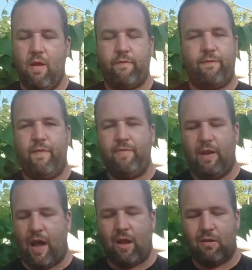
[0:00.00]
for
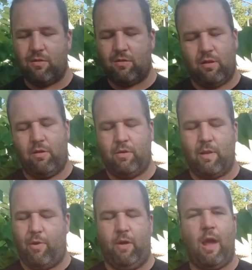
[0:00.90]
$50, dude.
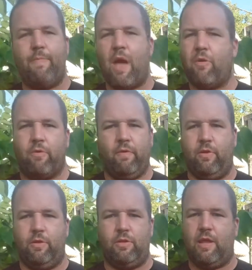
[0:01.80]
Come on, I'm not going to
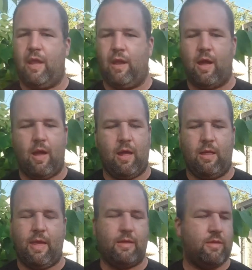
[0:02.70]
review this thing.
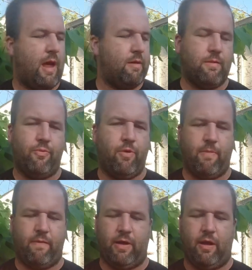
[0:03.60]
That's not the point of
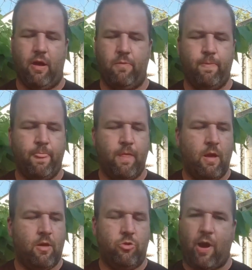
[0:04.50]
my video.
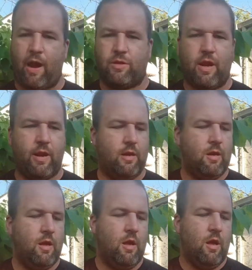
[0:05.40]
Drax done it.
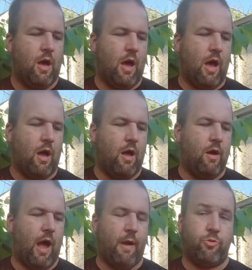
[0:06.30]

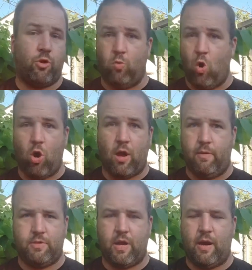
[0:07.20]
I'm sure
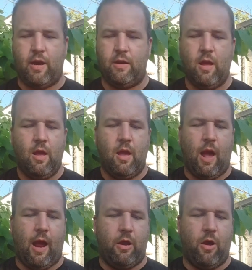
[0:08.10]
Walcomm's done it.
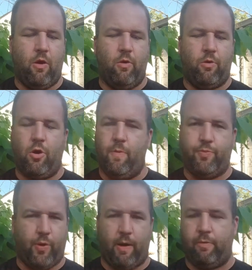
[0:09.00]
I know
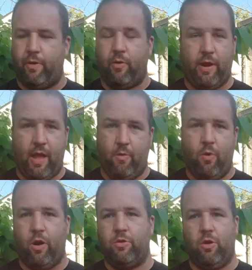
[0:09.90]
Coop's probably going to hit
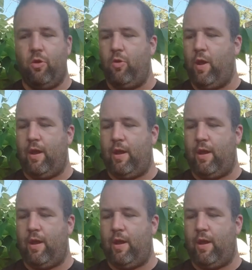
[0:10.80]
one too,